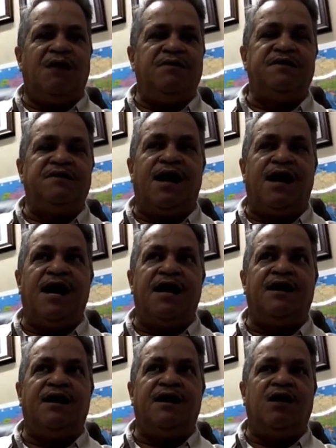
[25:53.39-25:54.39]
in
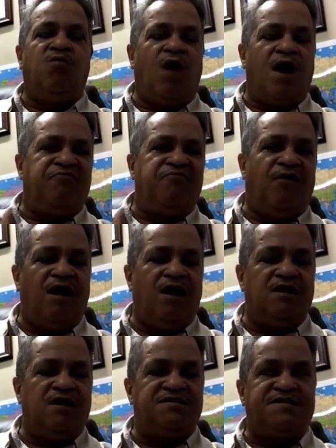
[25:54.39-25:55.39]
Guyana and
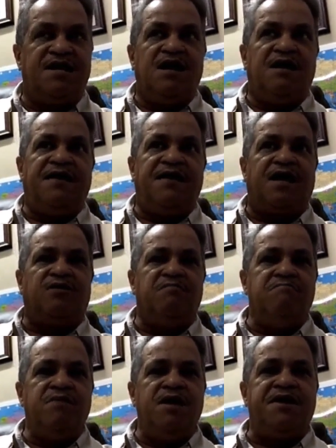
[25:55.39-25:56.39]
waterfalls that will
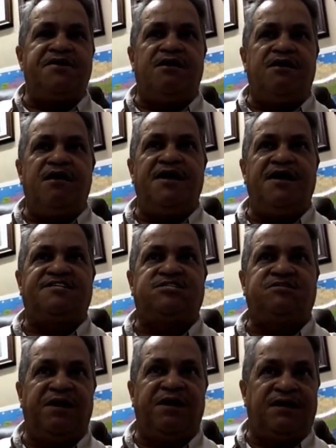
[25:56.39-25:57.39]
make your head
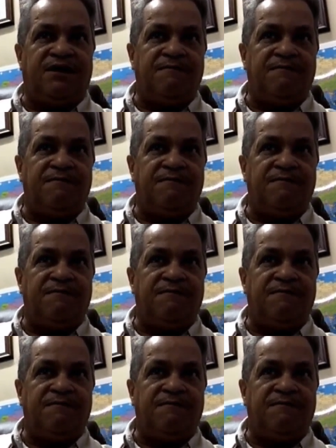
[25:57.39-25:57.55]
spin.